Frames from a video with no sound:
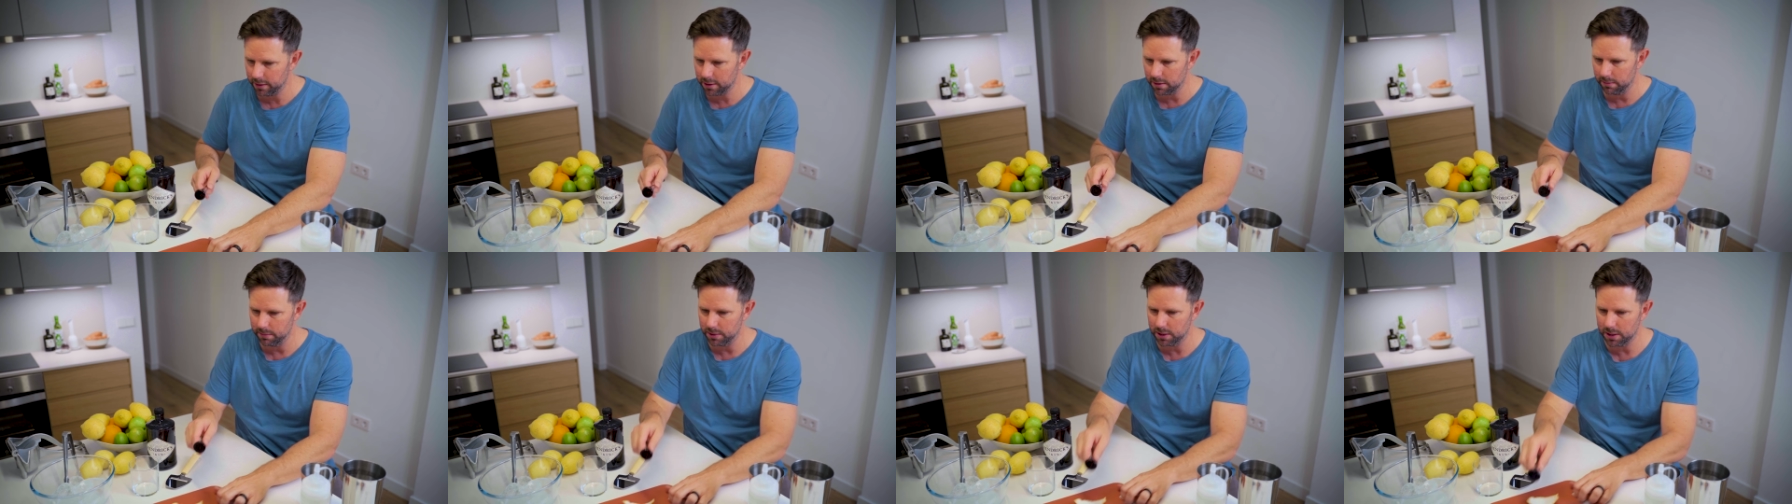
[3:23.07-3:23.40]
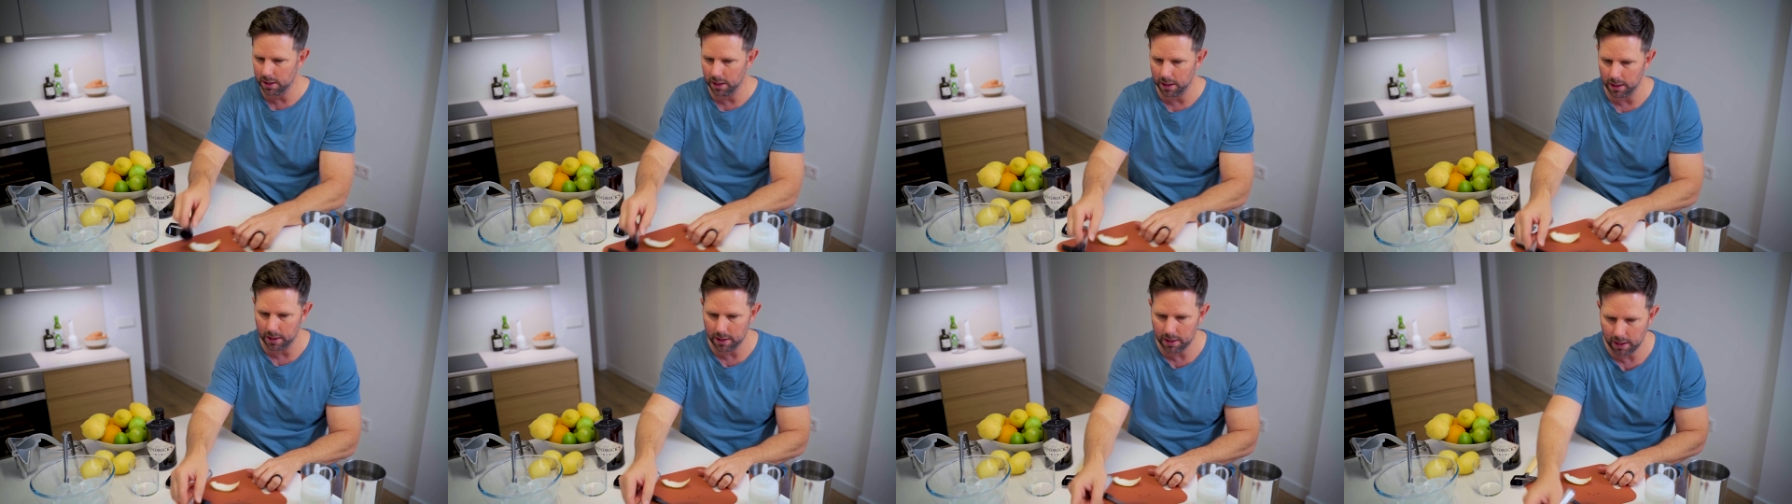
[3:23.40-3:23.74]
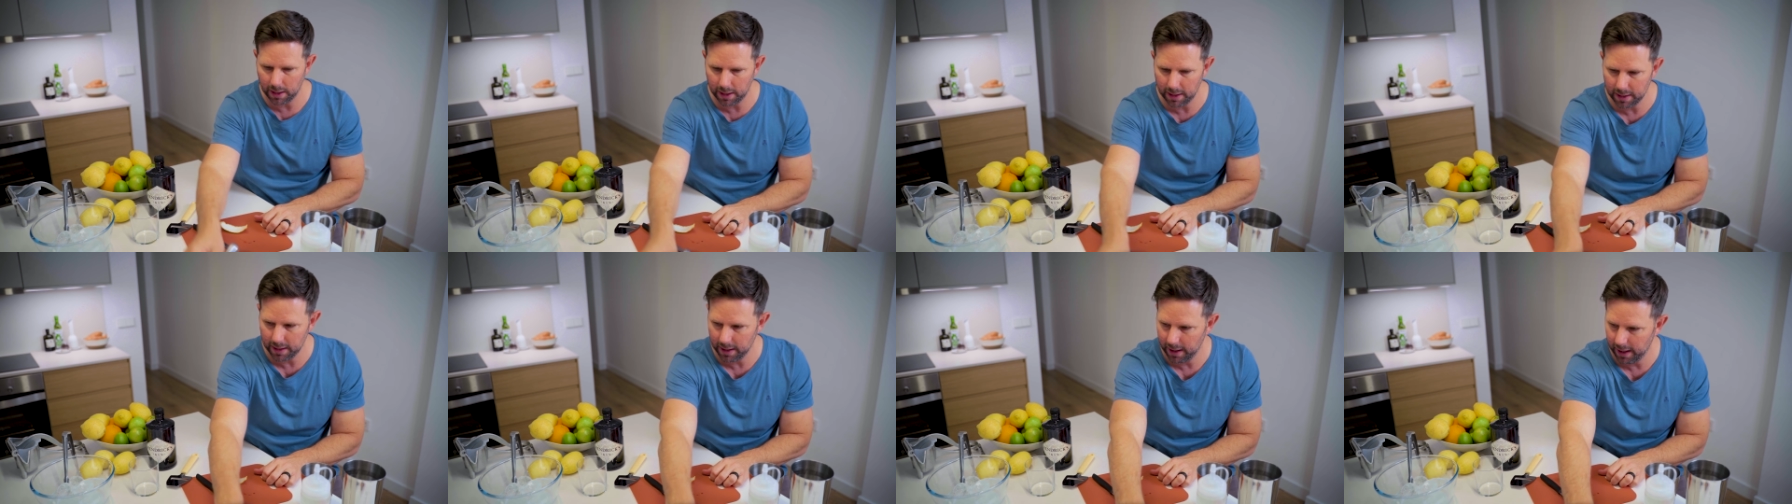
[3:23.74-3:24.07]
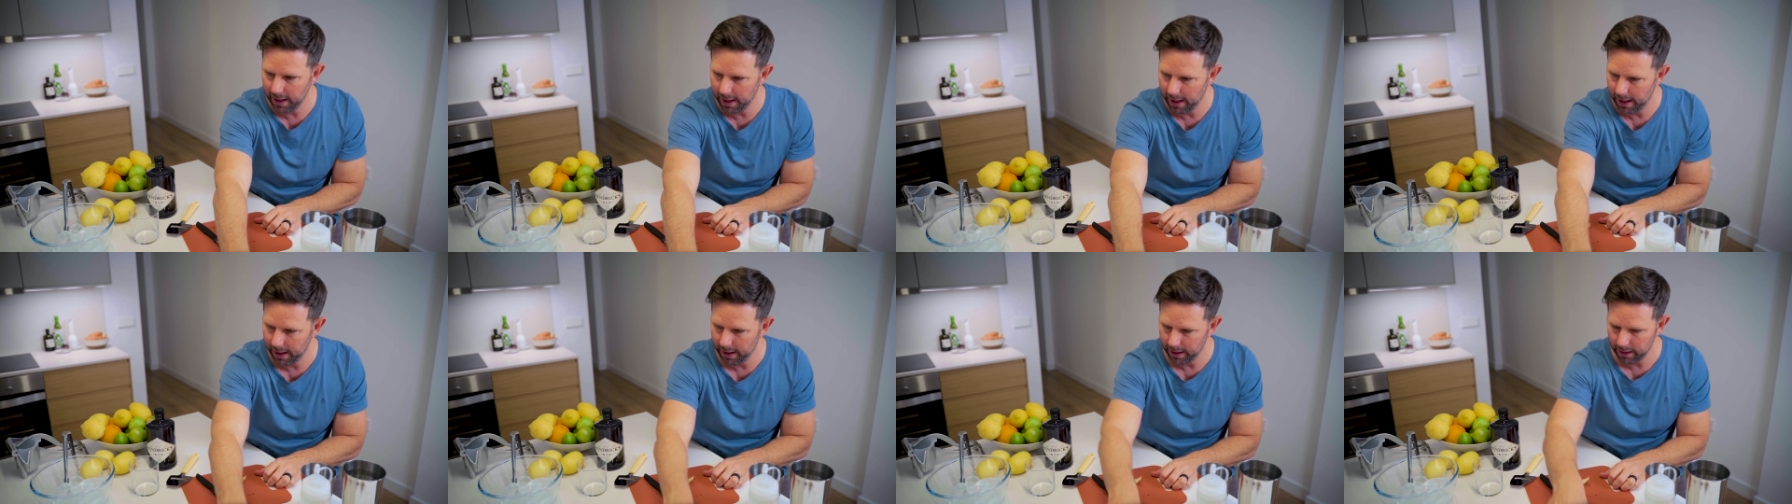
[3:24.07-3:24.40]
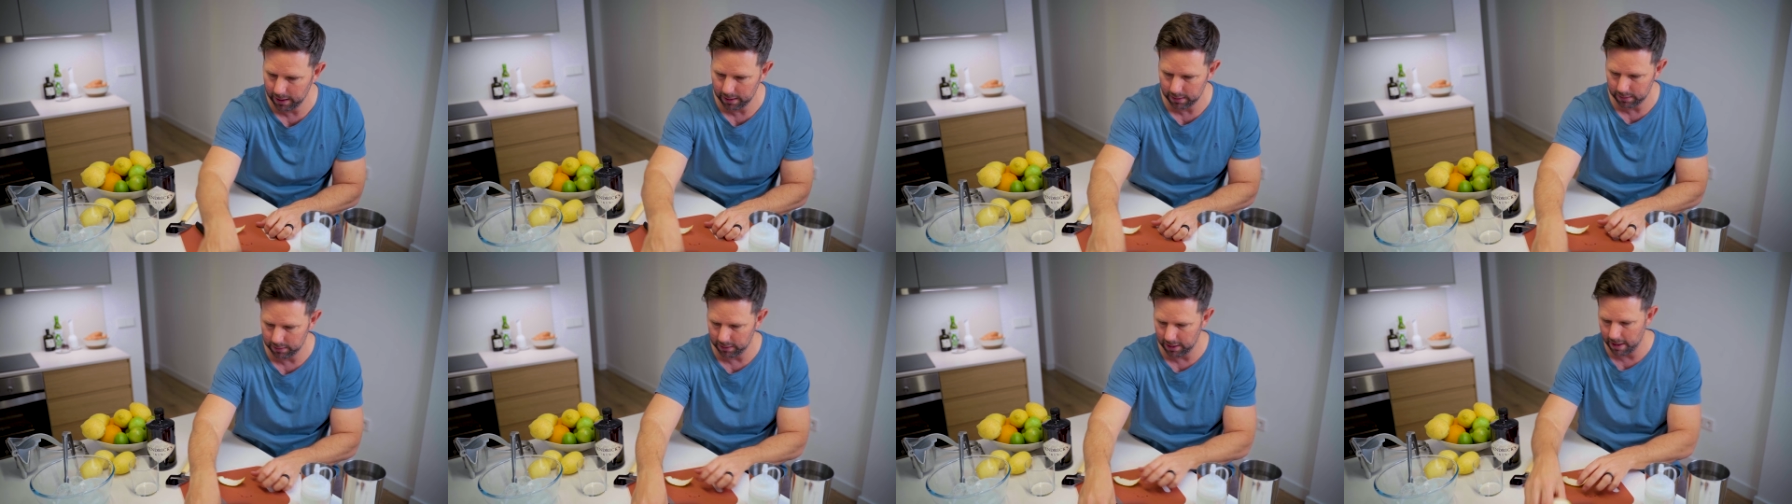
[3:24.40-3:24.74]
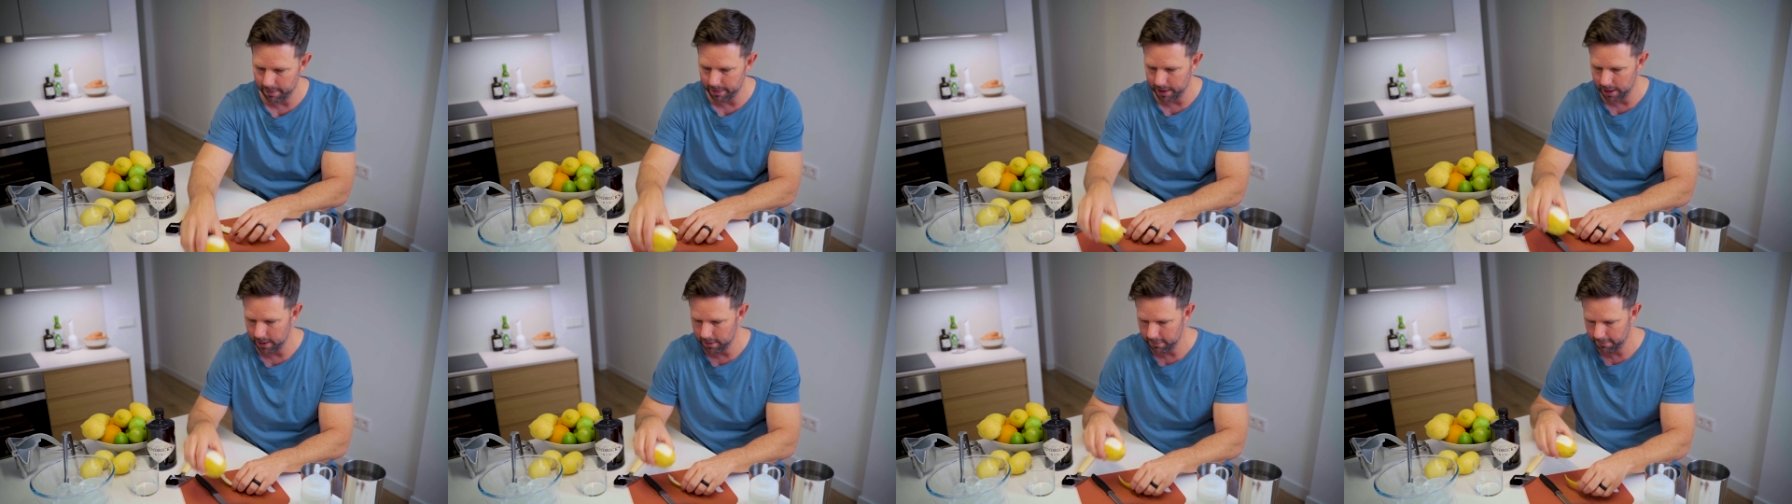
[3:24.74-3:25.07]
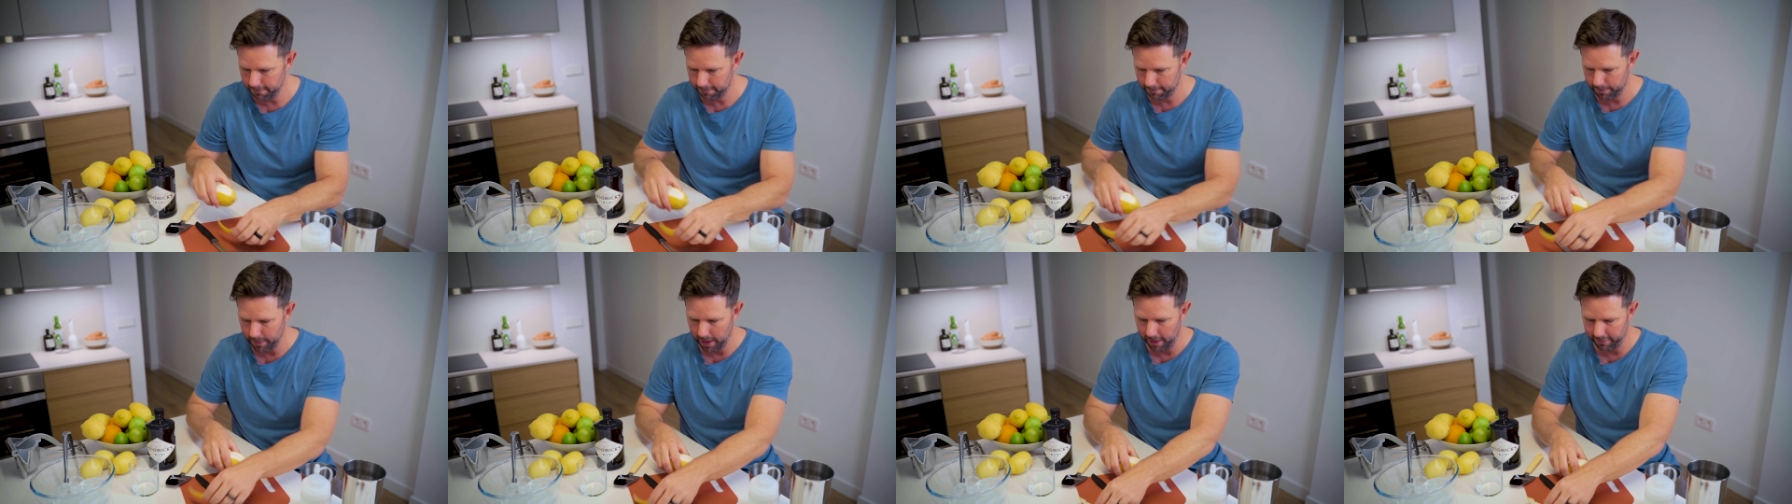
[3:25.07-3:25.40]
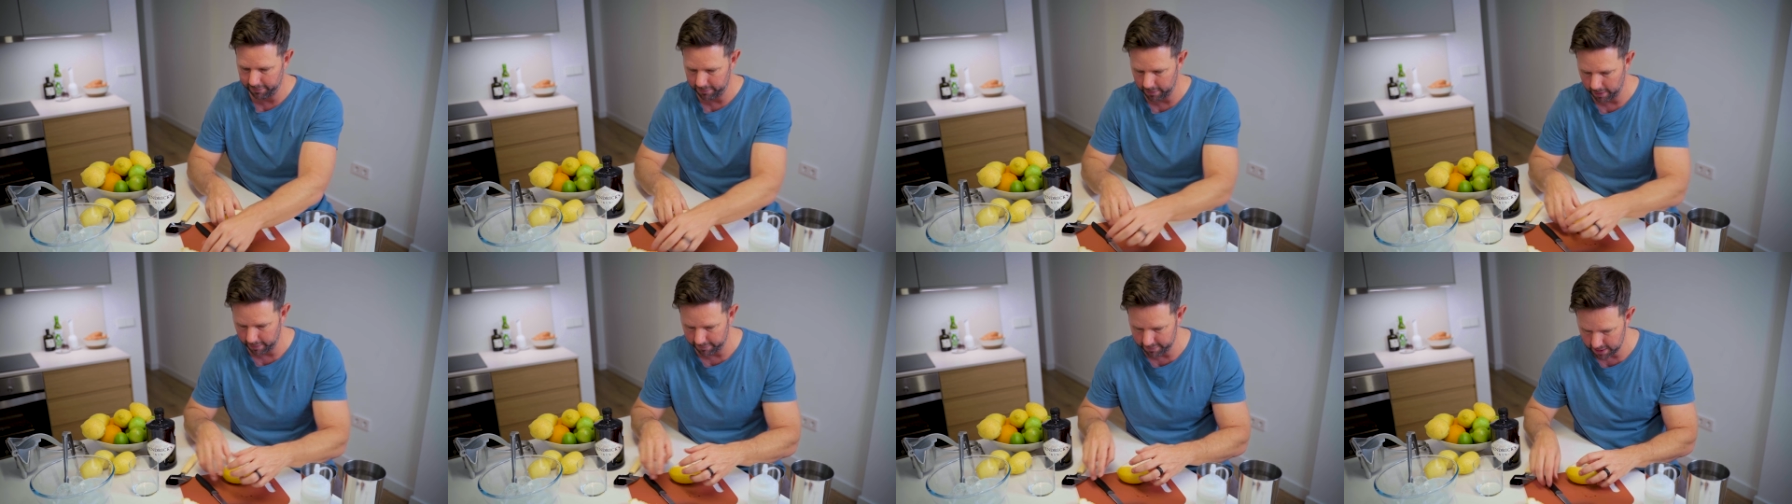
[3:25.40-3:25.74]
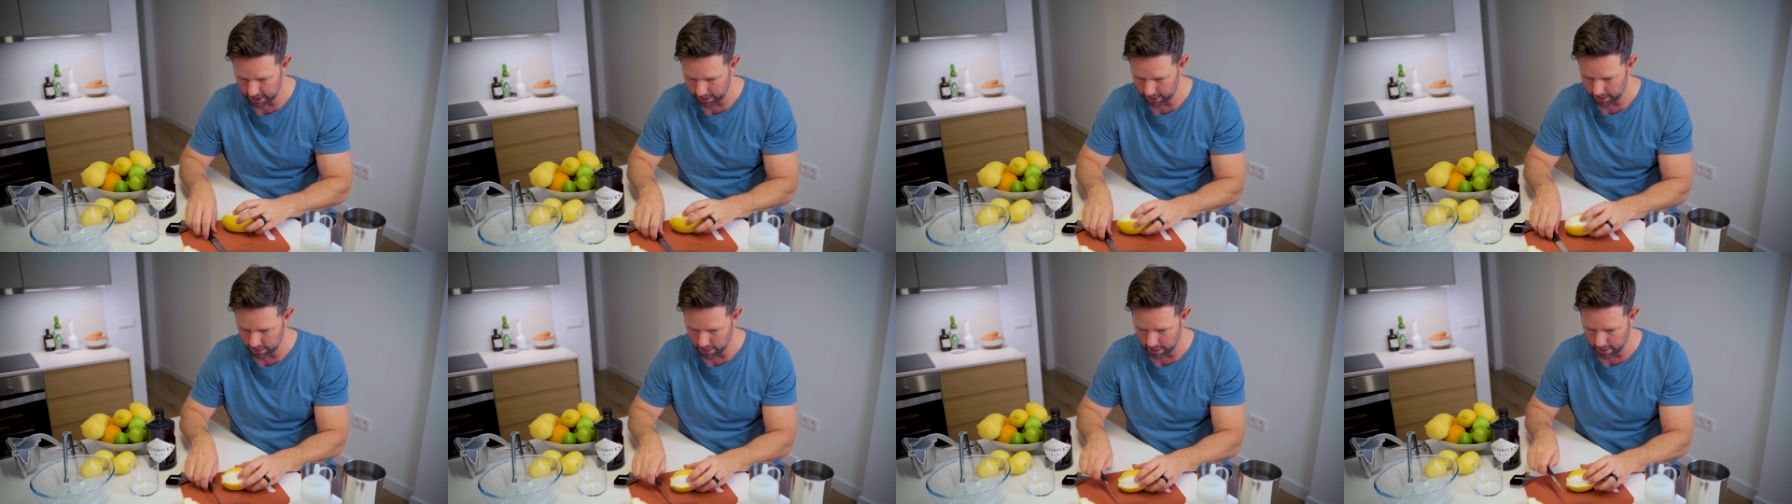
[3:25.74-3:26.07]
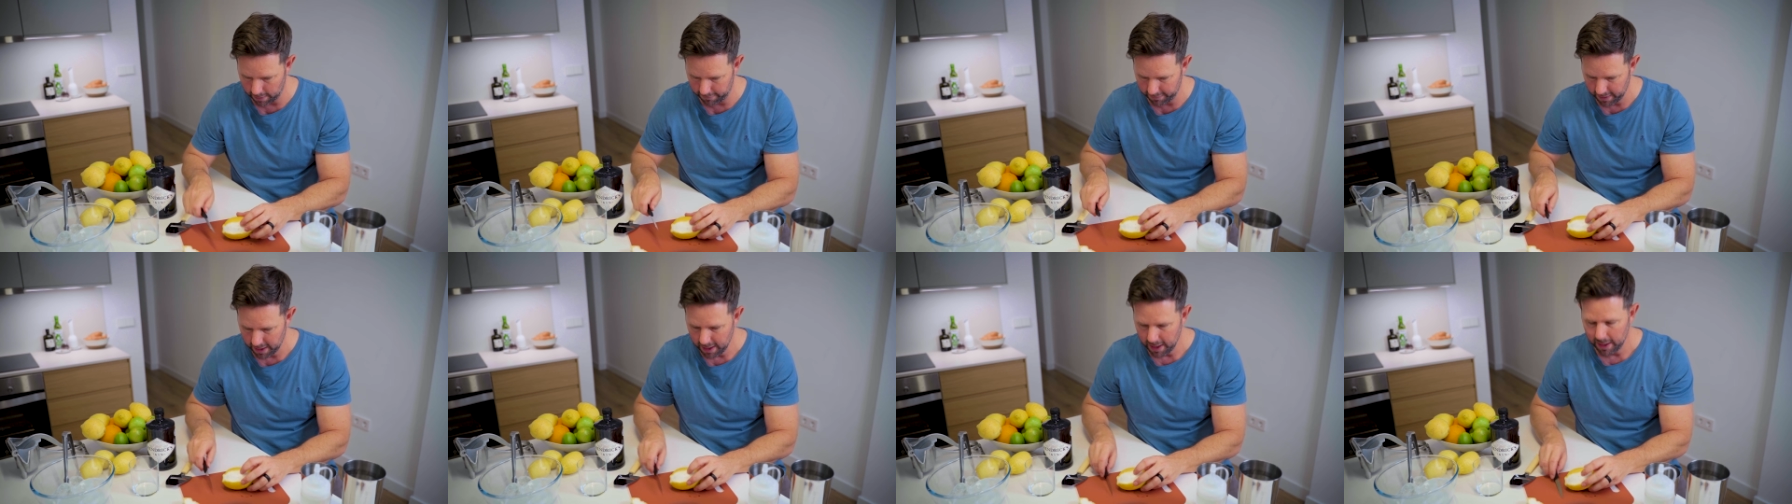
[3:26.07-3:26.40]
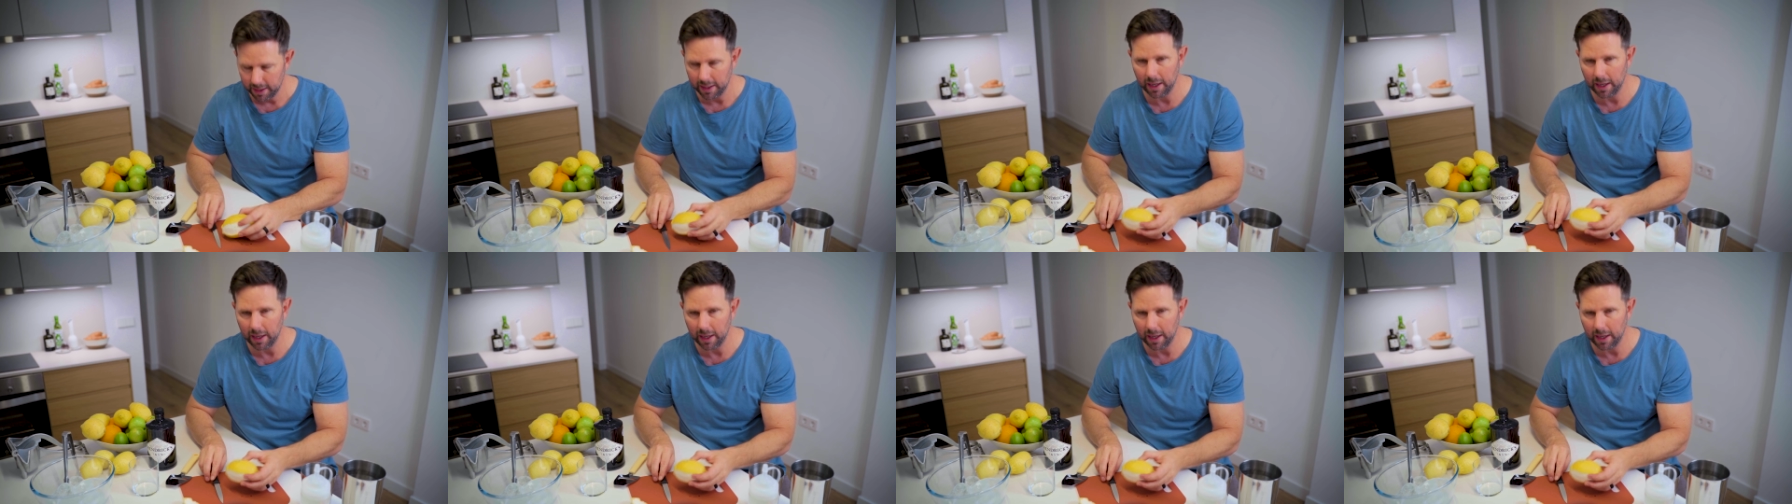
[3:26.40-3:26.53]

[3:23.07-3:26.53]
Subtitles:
So I'm just gonna cut a lemon after I've taken off.